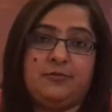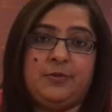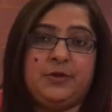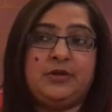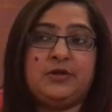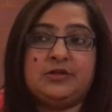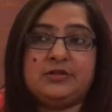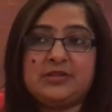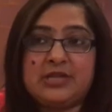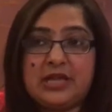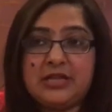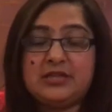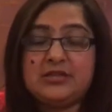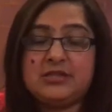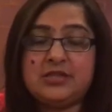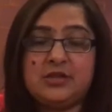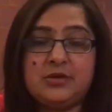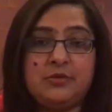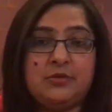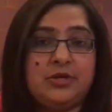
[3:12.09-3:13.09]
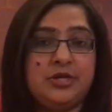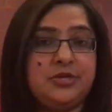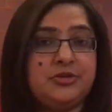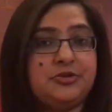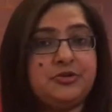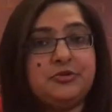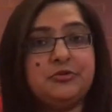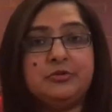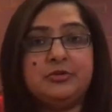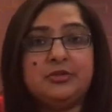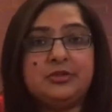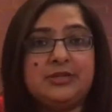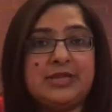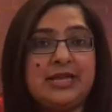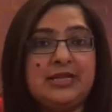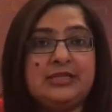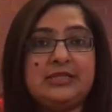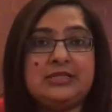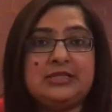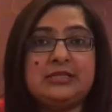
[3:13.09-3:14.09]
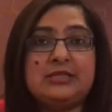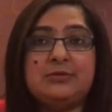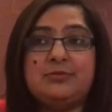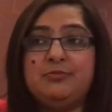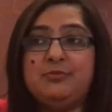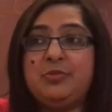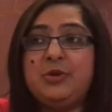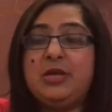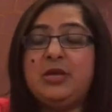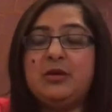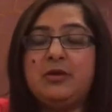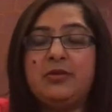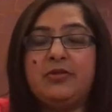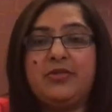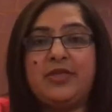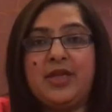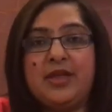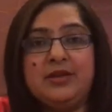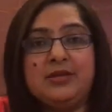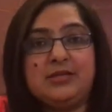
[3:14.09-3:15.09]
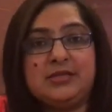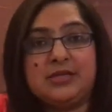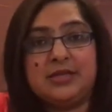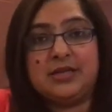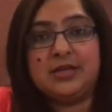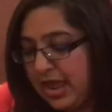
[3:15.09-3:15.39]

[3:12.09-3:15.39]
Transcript: because that's the only truth. That's being authentic.